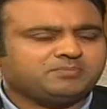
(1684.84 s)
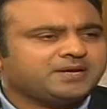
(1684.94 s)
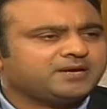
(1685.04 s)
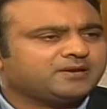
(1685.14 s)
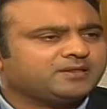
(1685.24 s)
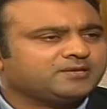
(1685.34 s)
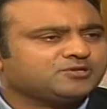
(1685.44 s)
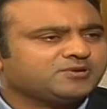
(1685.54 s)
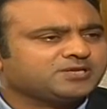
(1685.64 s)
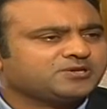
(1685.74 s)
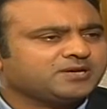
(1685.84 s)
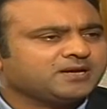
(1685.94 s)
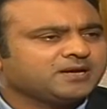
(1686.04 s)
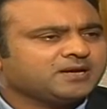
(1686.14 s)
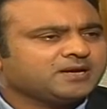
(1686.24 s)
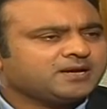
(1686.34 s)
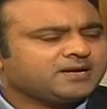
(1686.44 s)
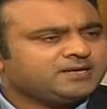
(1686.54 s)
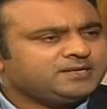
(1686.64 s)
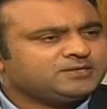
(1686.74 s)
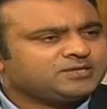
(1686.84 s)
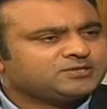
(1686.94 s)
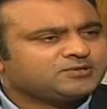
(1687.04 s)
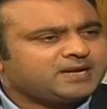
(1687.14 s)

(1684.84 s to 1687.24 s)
be it the judiciary, is